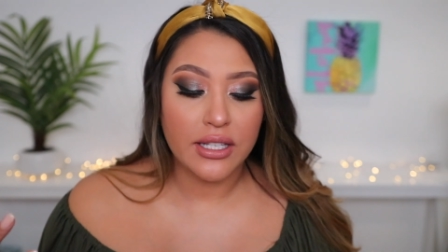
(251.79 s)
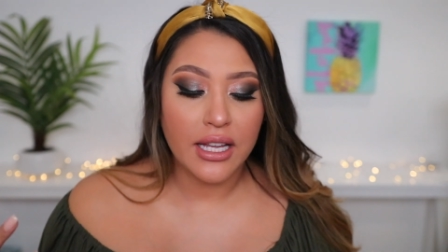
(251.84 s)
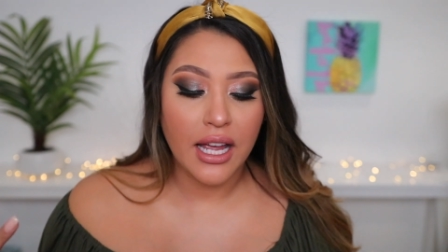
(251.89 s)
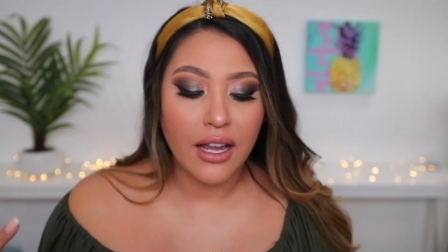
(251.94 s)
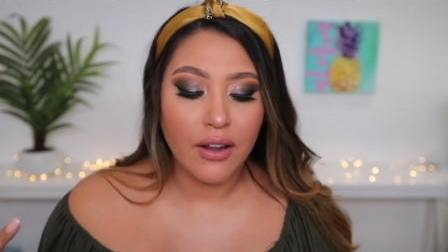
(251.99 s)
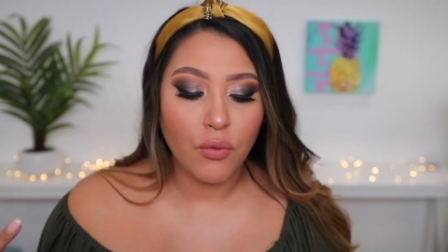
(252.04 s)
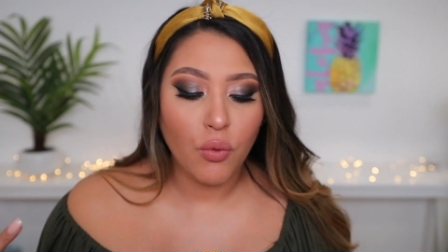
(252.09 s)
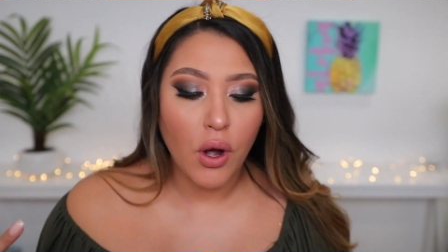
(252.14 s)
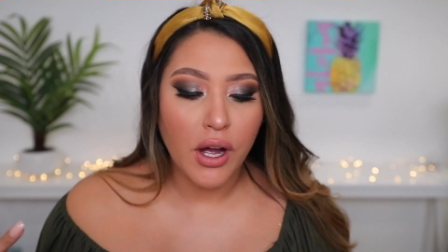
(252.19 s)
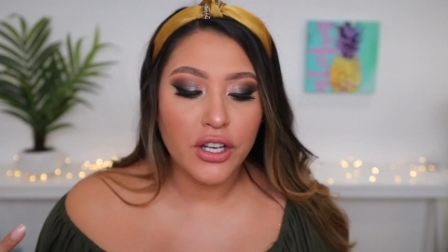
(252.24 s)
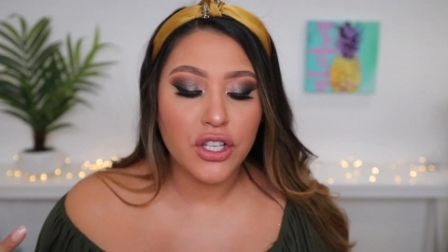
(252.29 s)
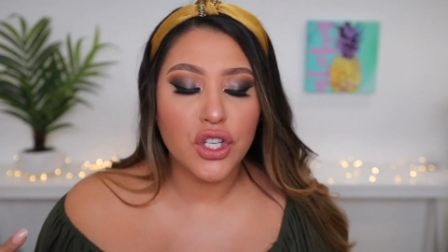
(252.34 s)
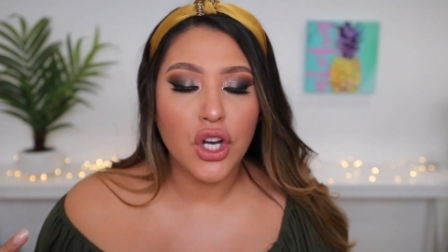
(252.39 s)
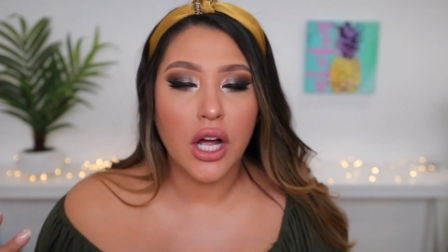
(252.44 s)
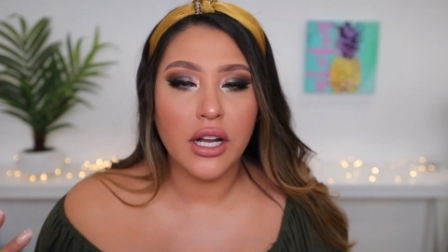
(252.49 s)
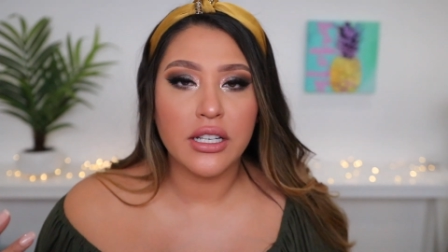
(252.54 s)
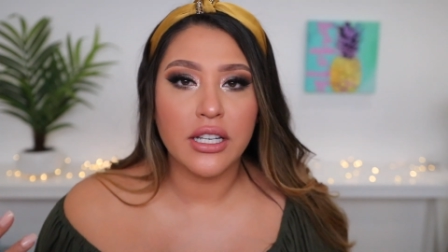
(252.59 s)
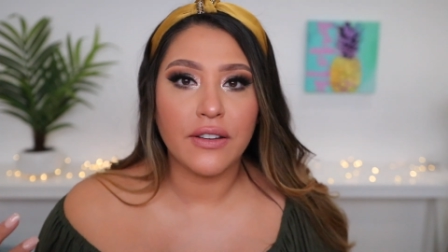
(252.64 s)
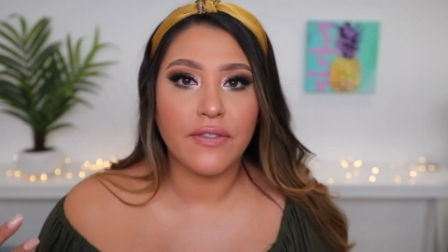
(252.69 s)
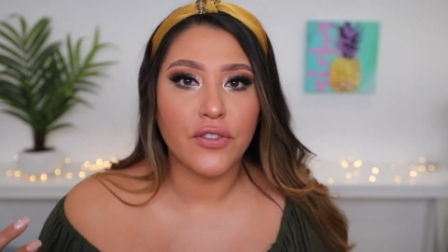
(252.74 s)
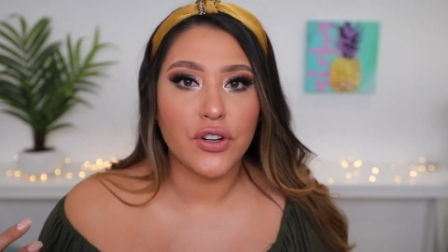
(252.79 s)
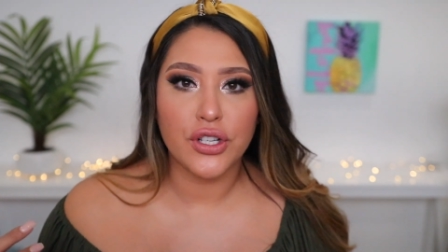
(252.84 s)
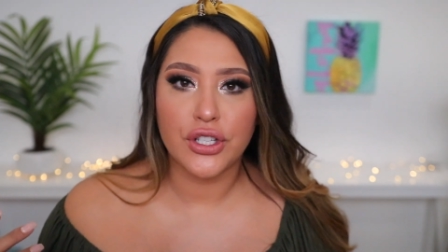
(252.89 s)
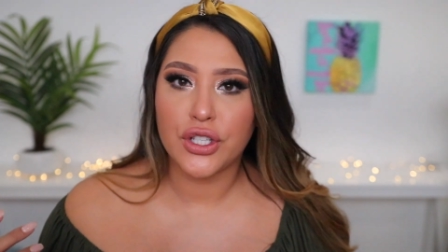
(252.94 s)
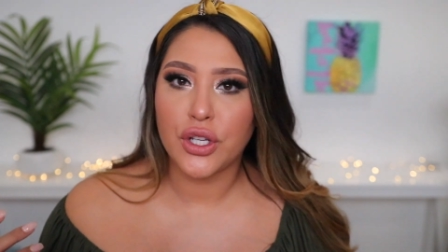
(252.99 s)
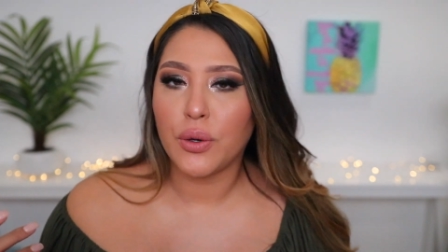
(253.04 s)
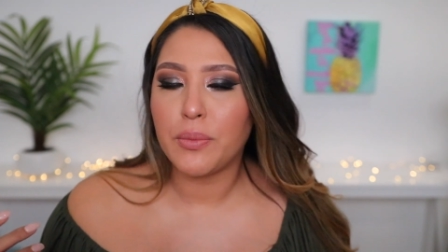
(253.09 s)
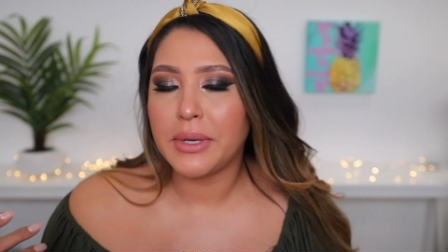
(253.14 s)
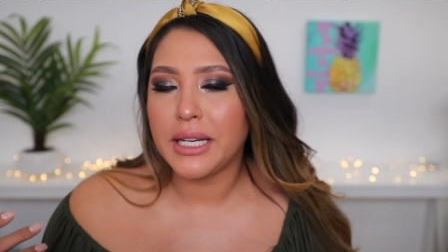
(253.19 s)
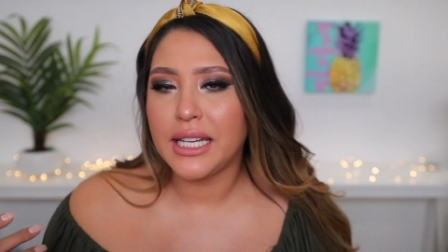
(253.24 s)
I have watched Tati for
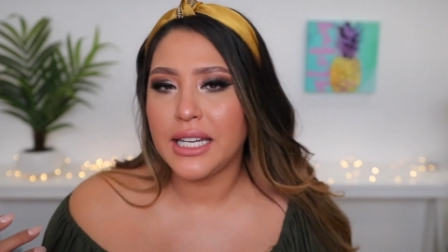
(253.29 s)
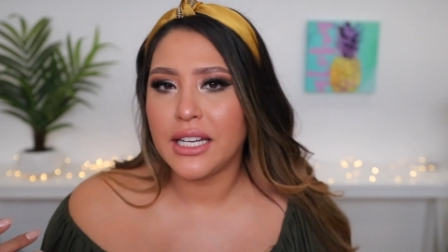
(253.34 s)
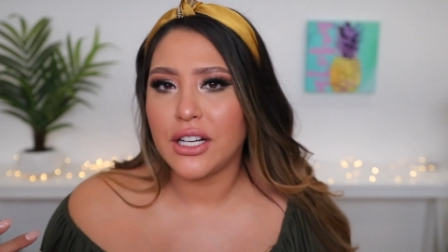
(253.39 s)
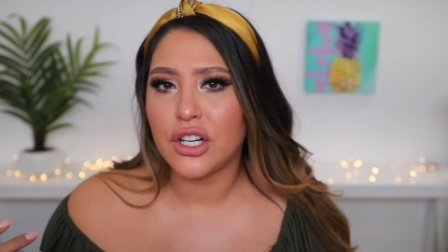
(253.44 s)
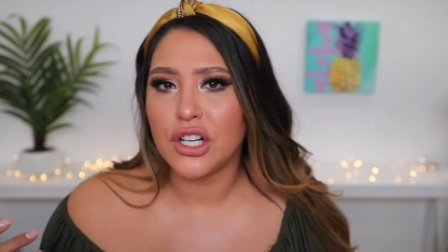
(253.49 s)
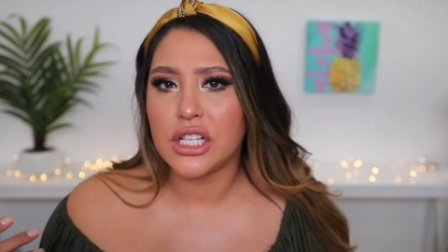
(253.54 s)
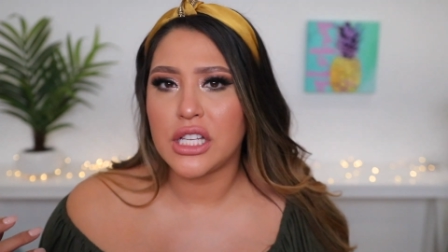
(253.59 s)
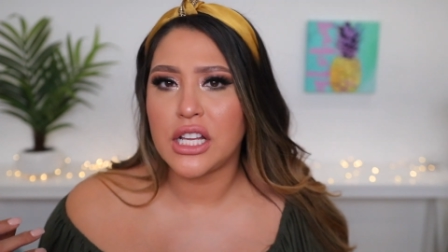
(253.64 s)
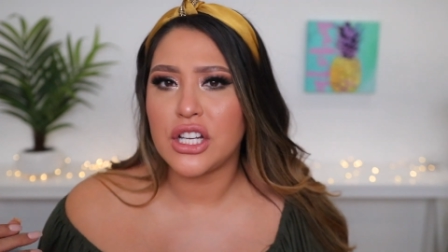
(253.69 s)
so many years.